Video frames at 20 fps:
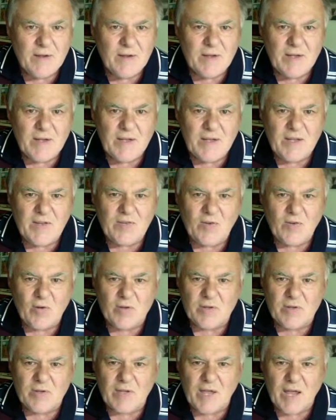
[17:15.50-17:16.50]
He's
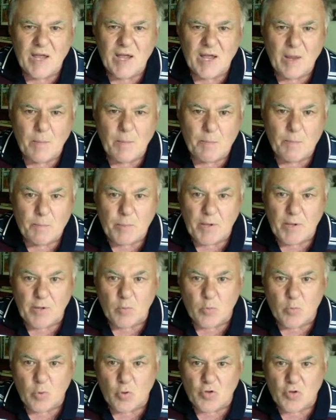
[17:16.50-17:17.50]
on a big
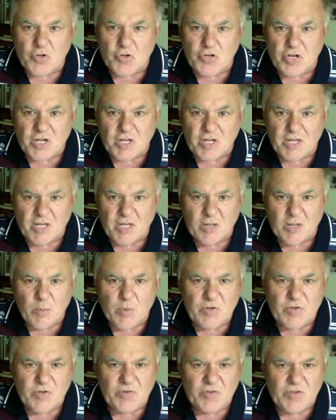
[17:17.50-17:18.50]
rook check here, which
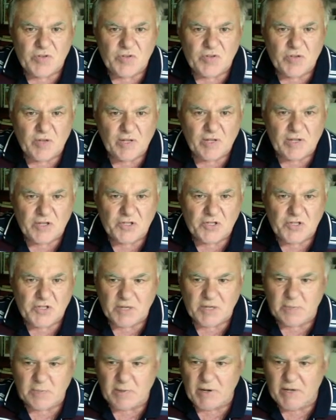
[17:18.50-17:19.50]
is like a
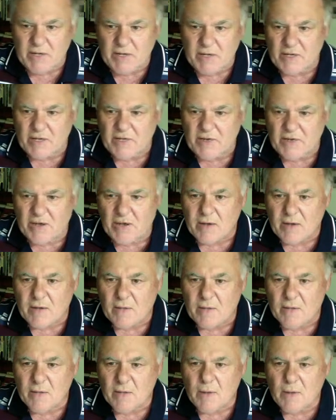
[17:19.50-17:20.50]
checkmating attack.
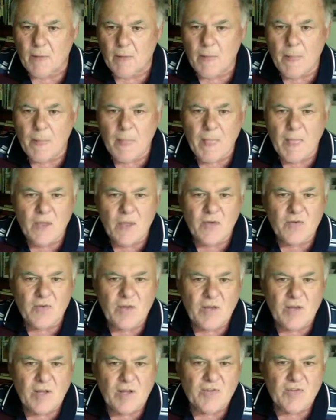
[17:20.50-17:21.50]
So
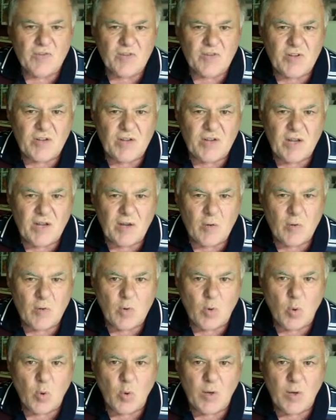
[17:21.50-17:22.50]
let's see now.
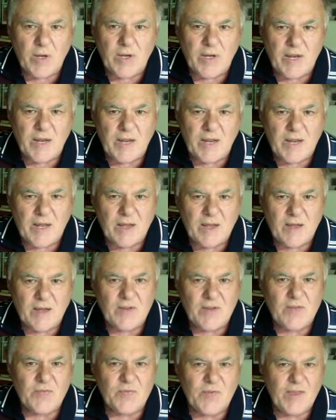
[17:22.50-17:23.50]
Queen here,
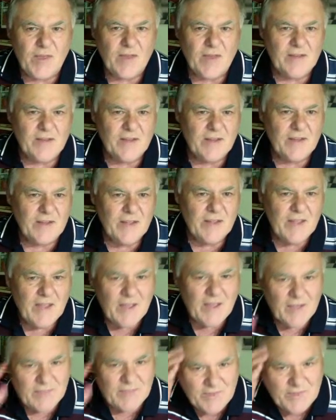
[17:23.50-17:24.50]

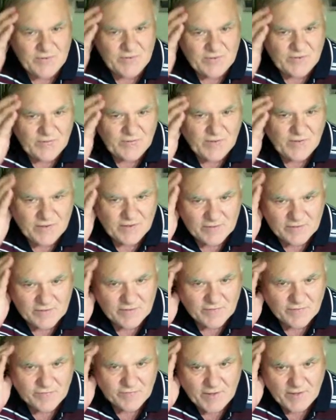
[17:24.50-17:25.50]
has he found the
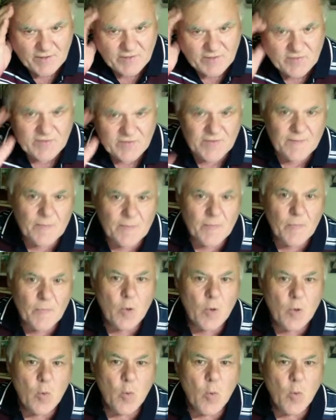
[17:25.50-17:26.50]
defense?
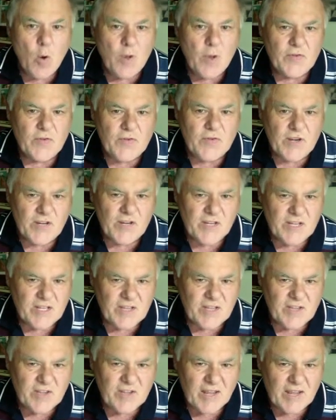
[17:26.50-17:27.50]
White's actually
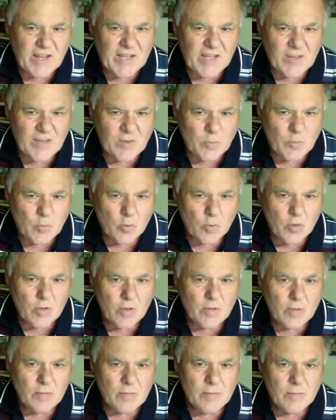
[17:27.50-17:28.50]
attacking the rook,
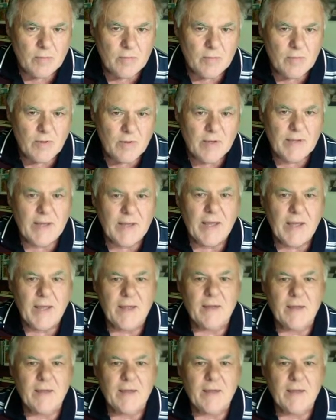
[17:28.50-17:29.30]
okay?